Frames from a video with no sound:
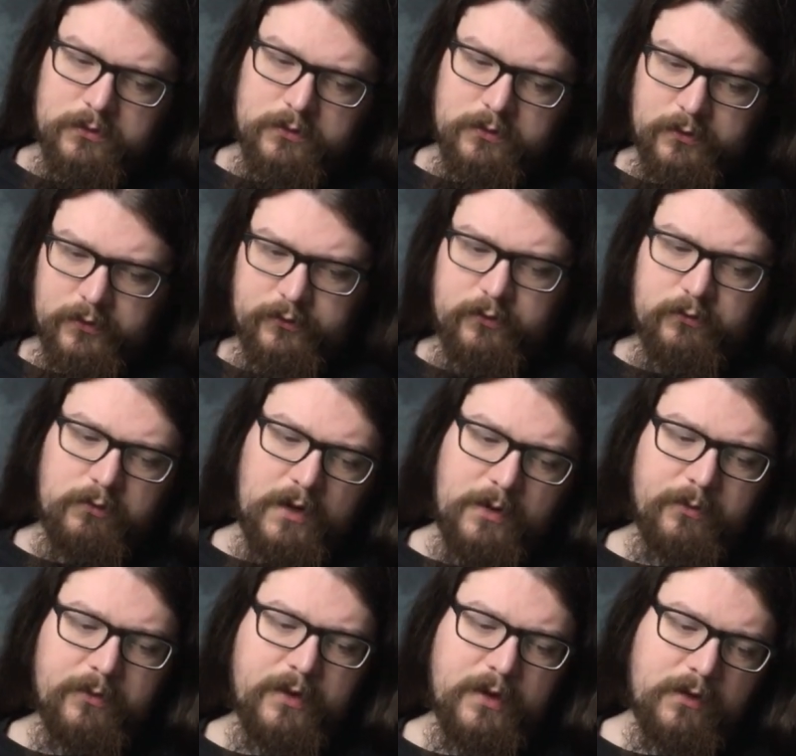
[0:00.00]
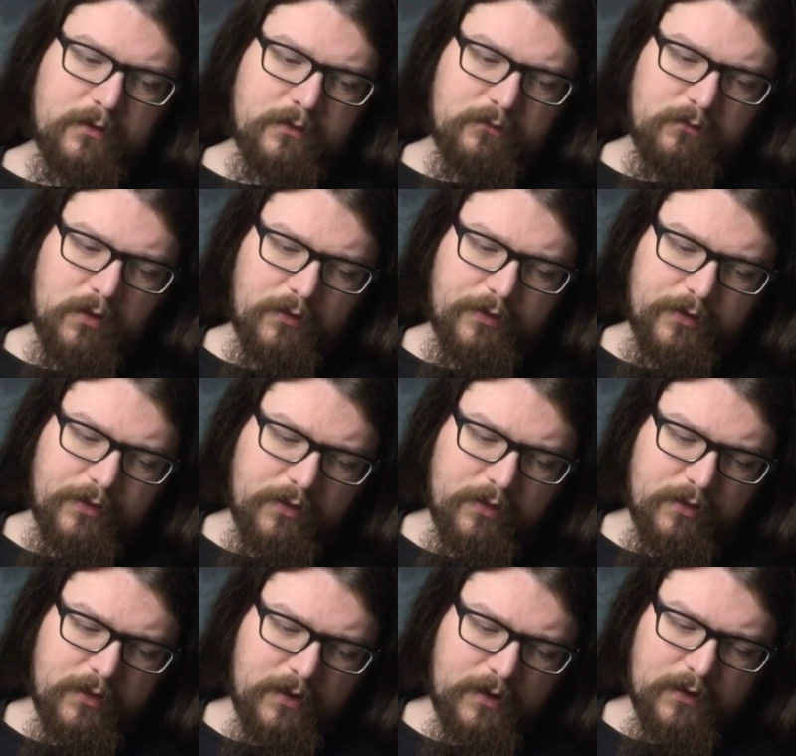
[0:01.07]
that's around it rather
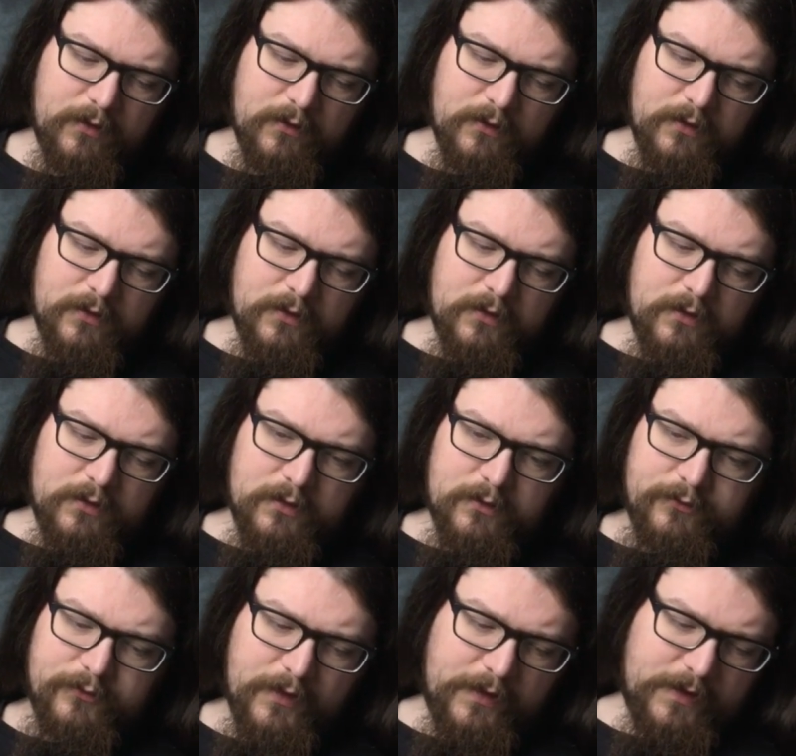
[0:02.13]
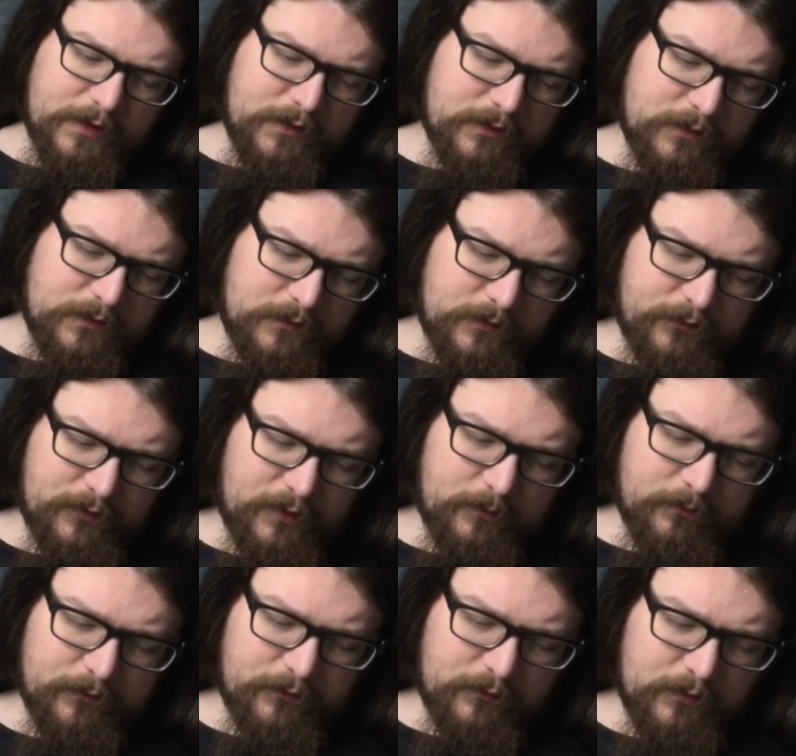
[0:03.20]
than the filling, it
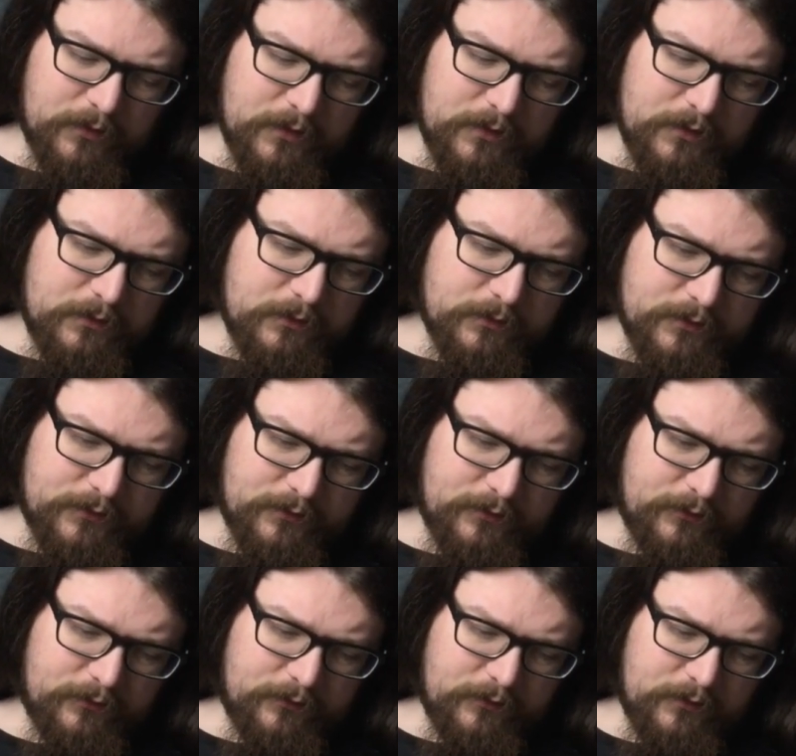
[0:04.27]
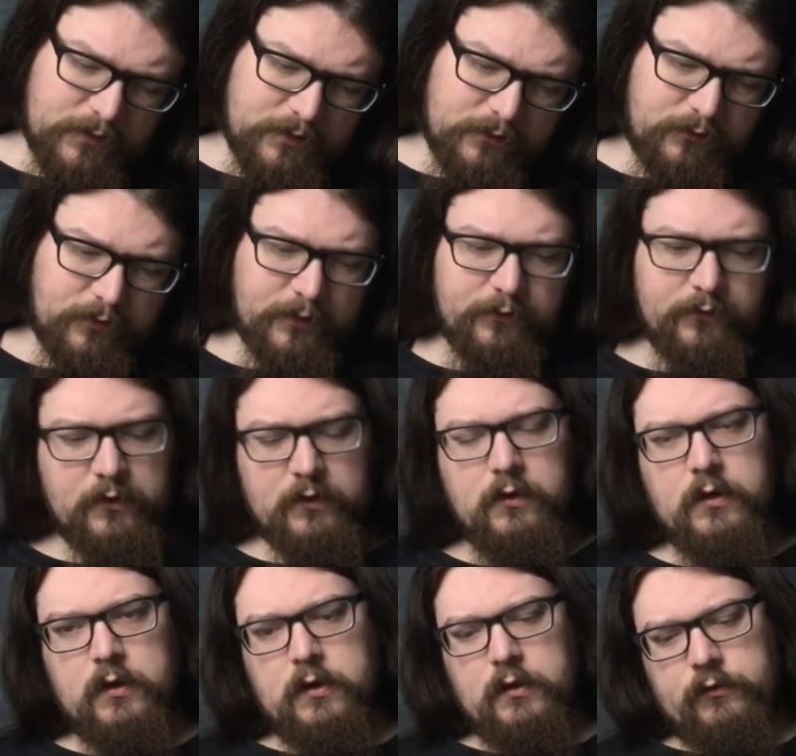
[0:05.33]
seems, which is interesting.
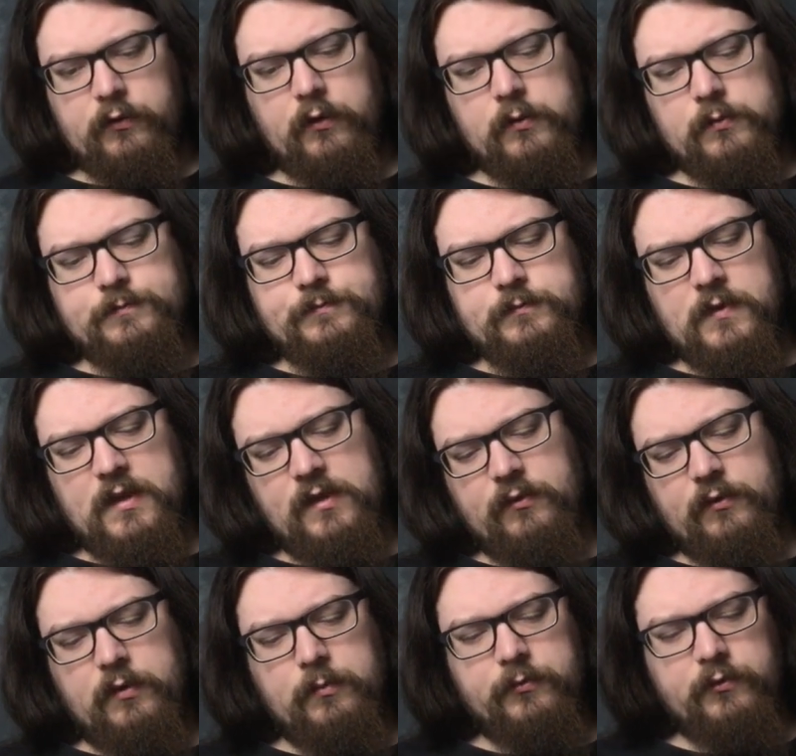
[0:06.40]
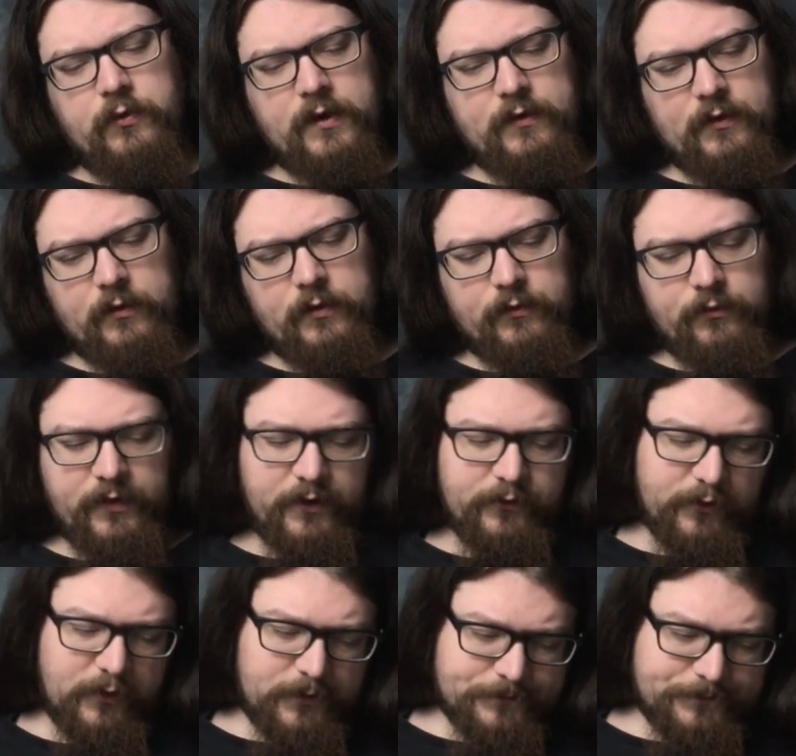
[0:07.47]
So these have come straight out the
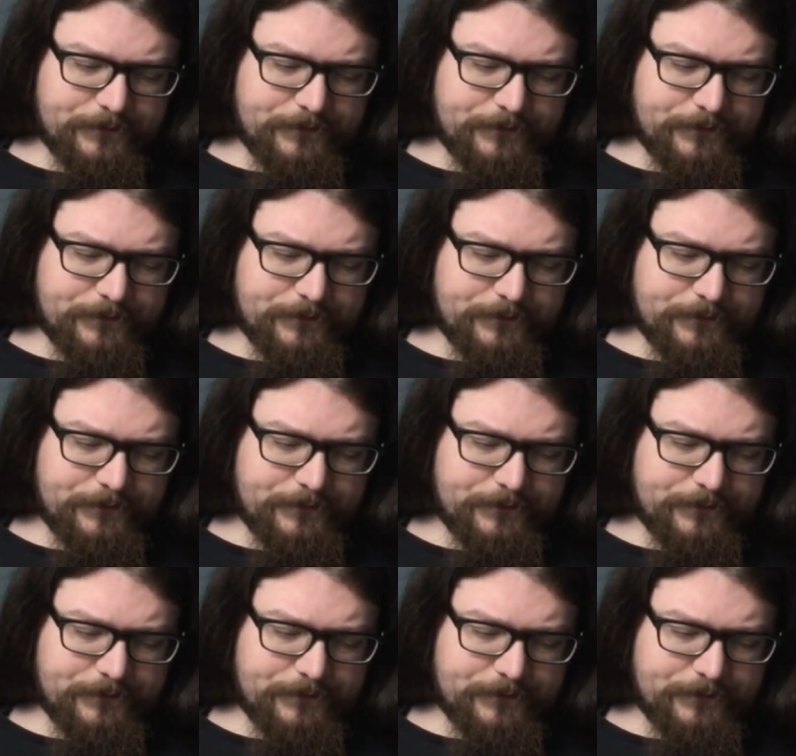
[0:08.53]
freezer.